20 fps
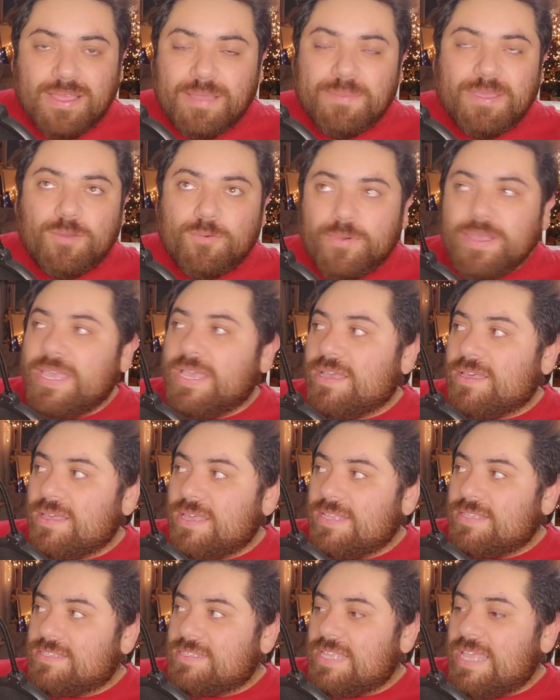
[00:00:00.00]
I mean, week.
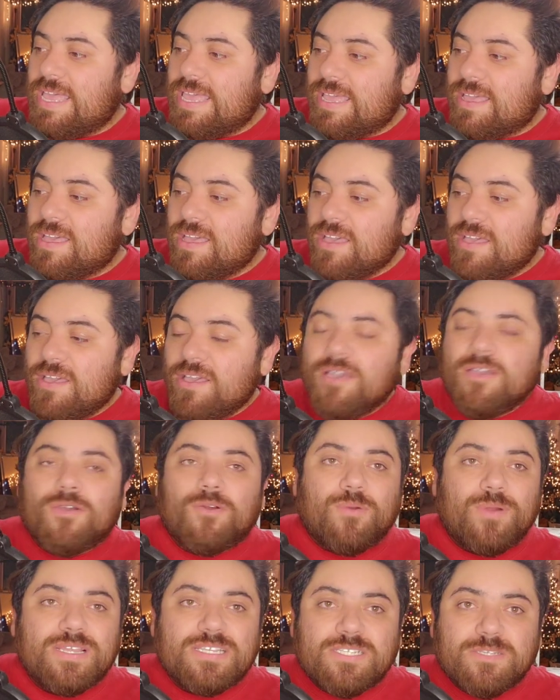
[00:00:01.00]
It's like
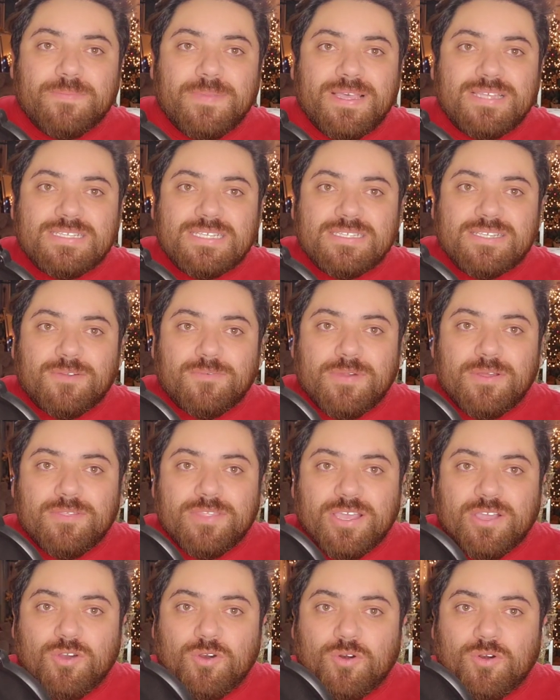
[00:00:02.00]
Christmas is around
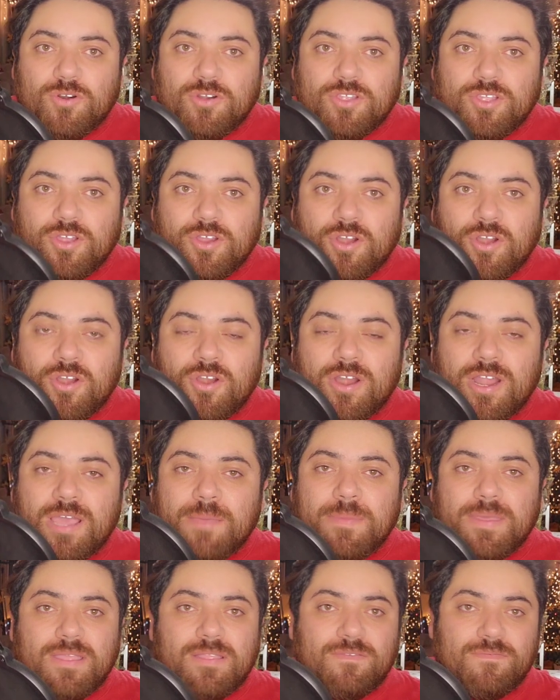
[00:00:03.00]
the corner. I
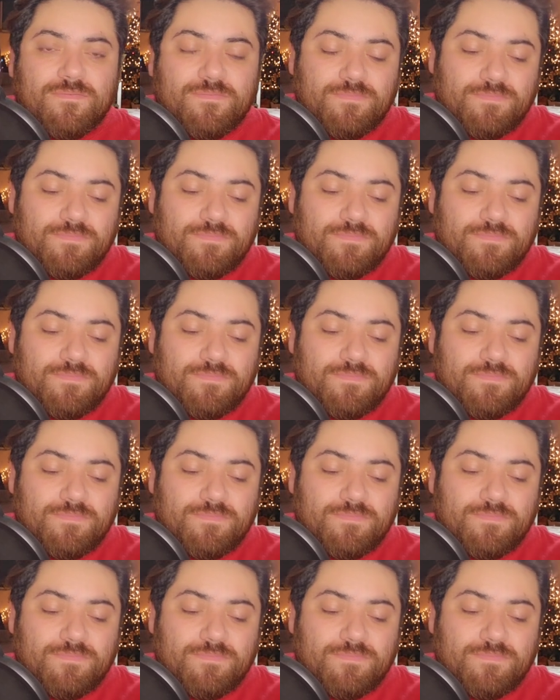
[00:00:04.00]
mean,